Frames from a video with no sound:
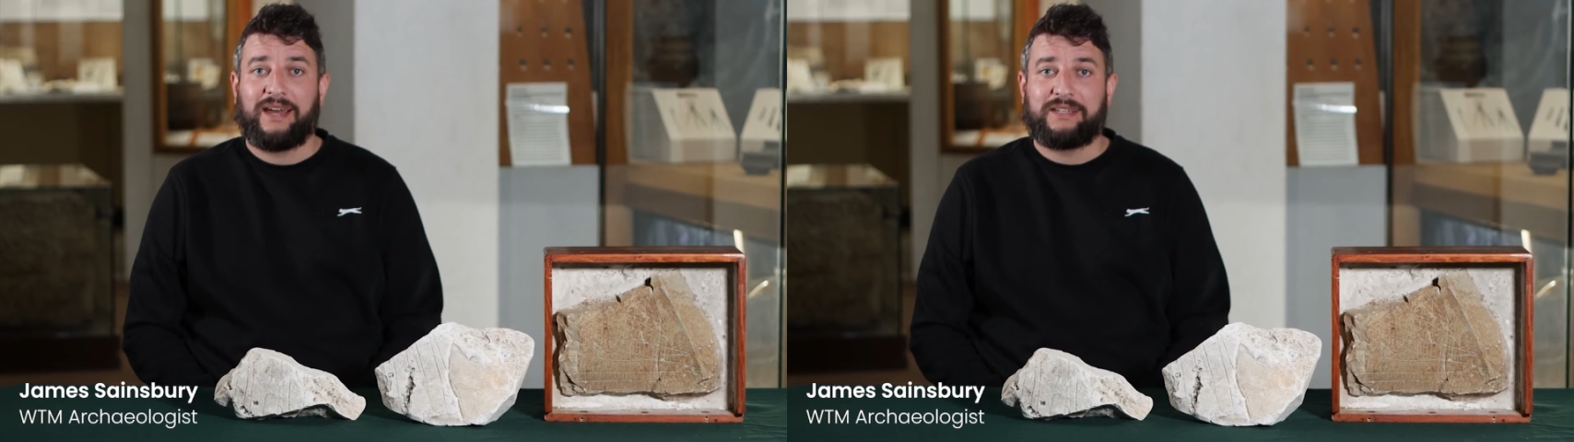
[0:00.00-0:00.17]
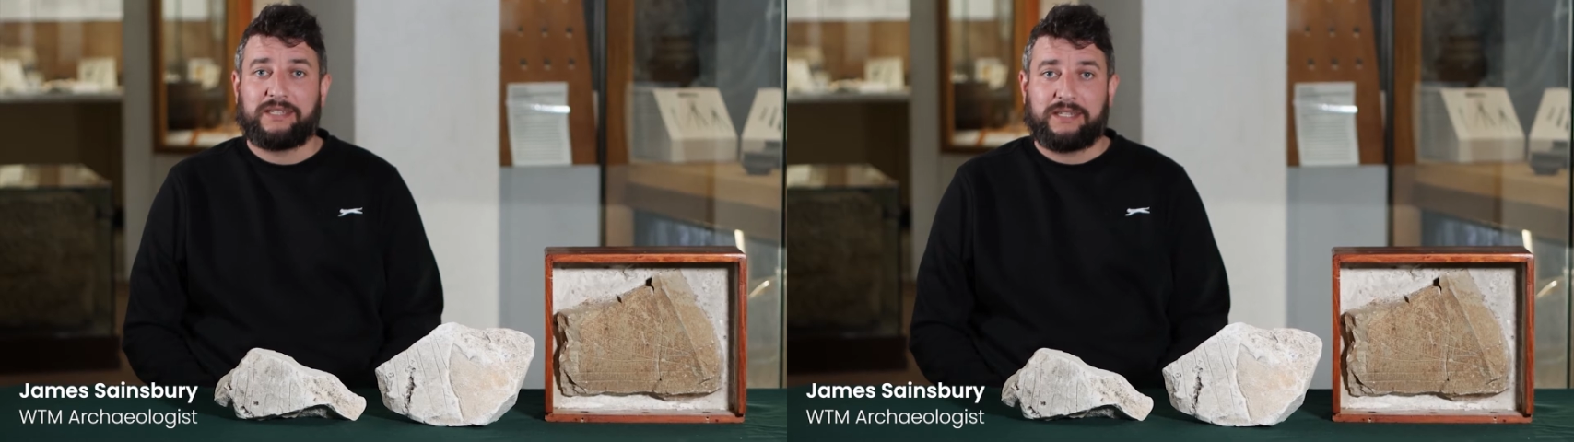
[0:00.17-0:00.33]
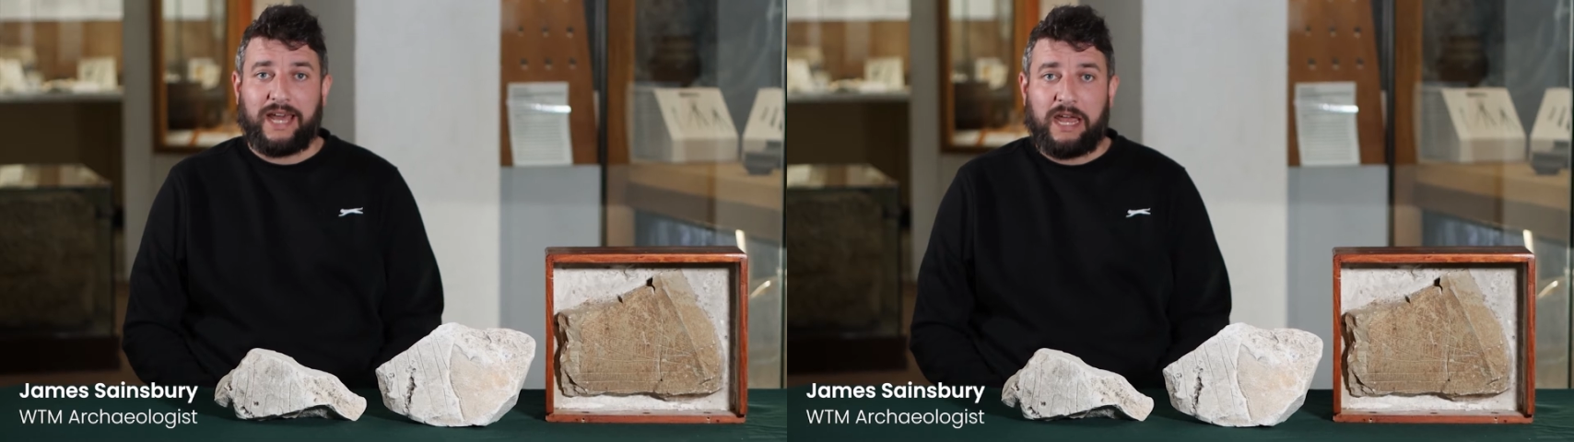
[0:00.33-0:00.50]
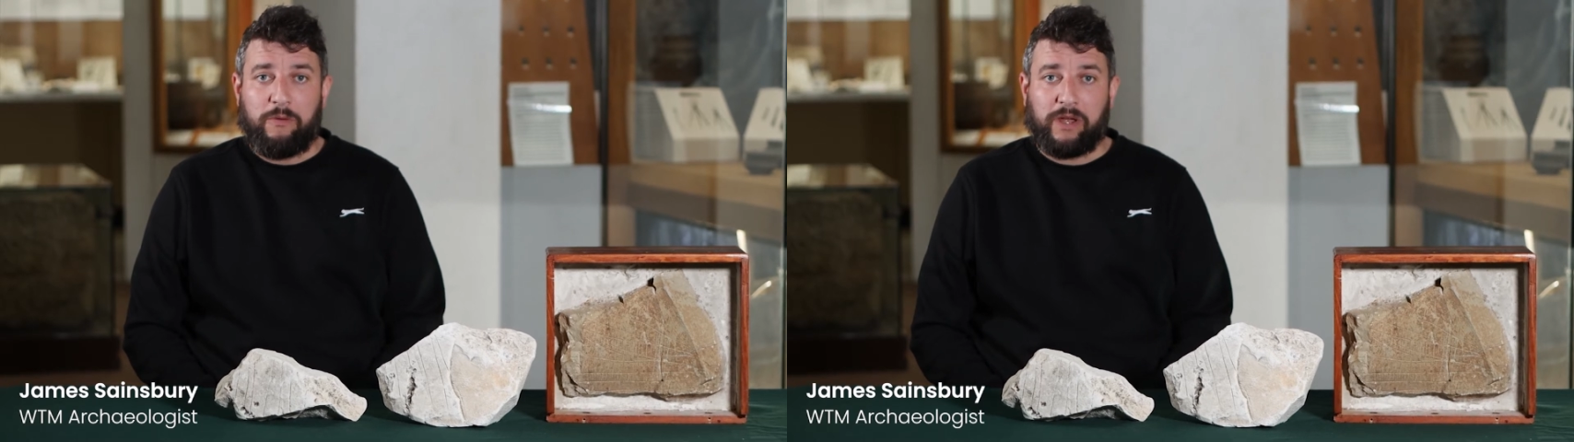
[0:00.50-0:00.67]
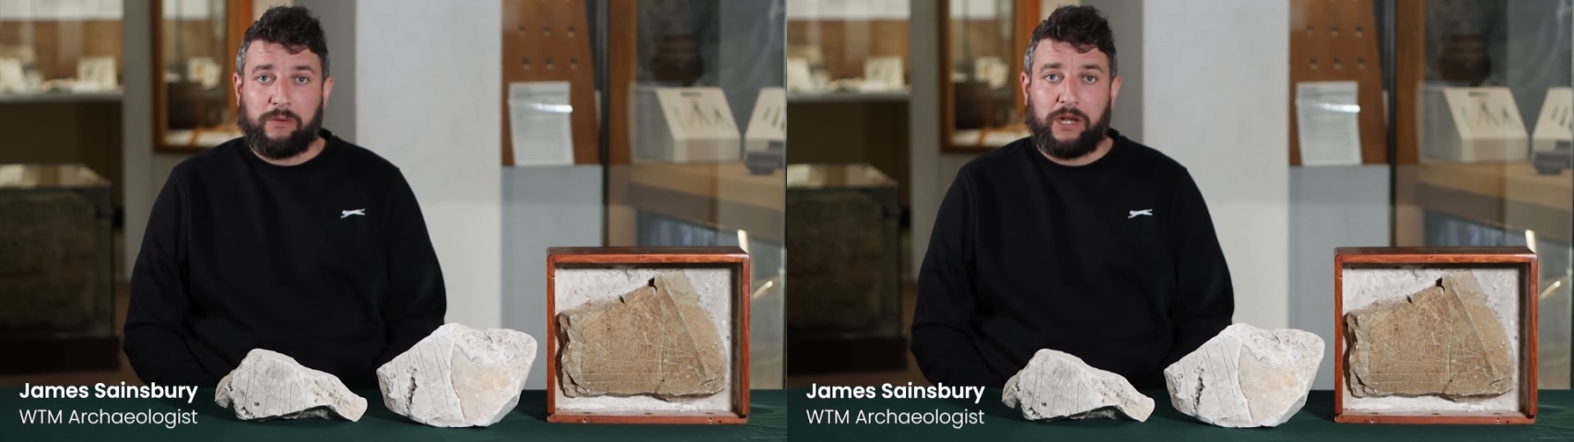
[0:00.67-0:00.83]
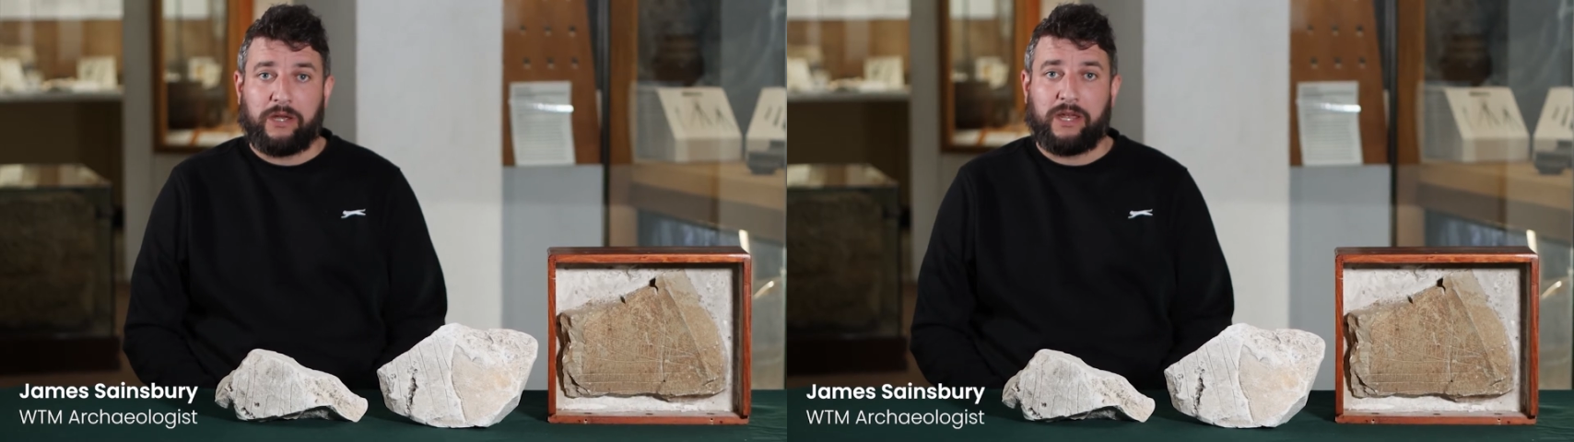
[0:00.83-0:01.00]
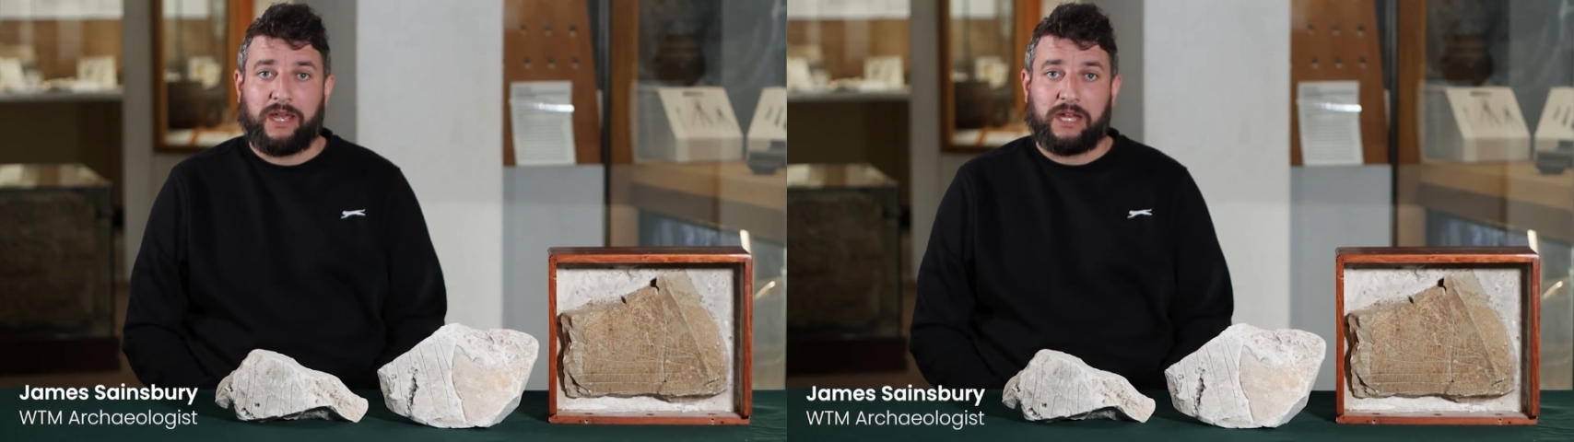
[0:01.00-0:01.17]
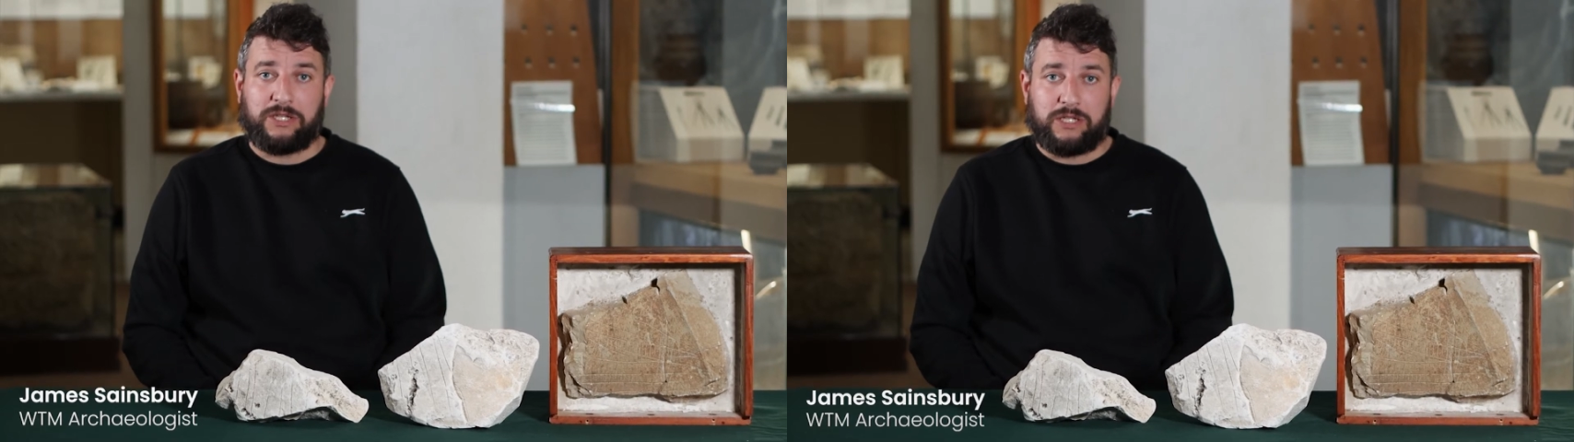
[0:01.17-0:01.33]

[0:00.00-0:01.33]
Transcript: And today we're going to be looking at a